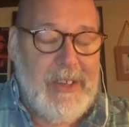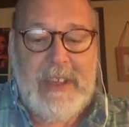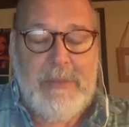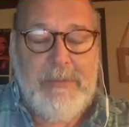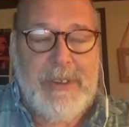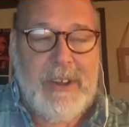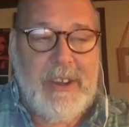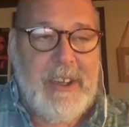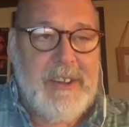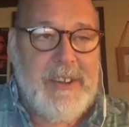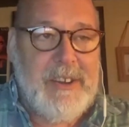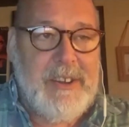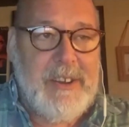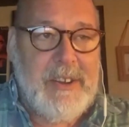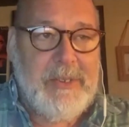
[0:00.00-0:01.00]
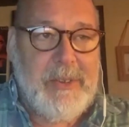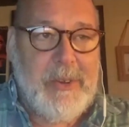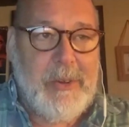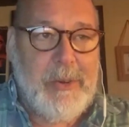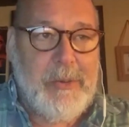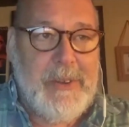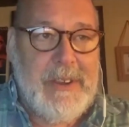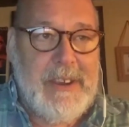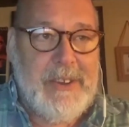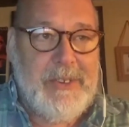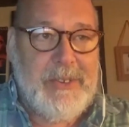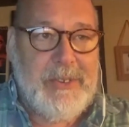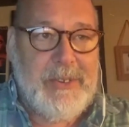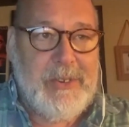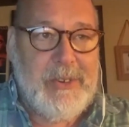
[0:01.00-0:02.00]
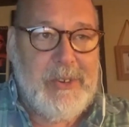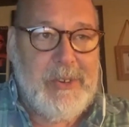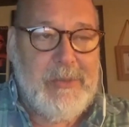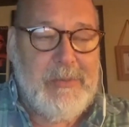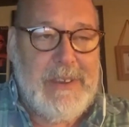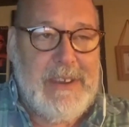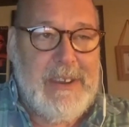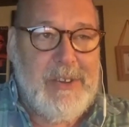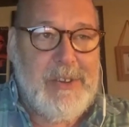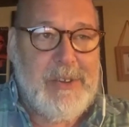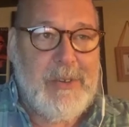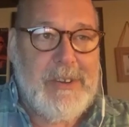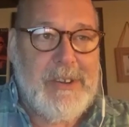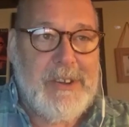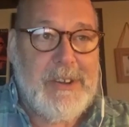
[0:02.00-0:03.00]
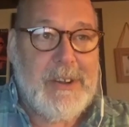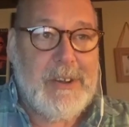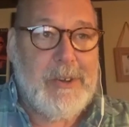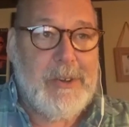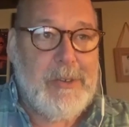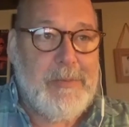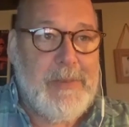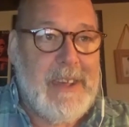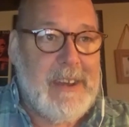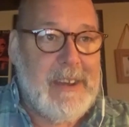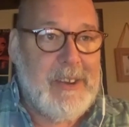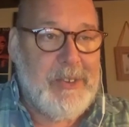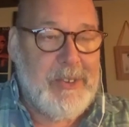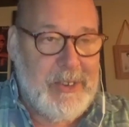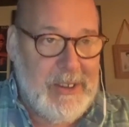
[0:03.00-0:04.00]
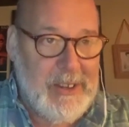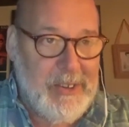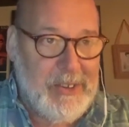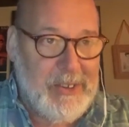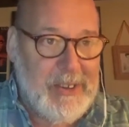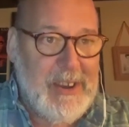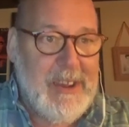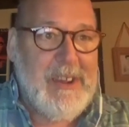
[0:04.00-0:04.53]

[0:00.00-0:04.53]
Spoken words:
I'm delighted, as always, to be joined in the co-pilot seat,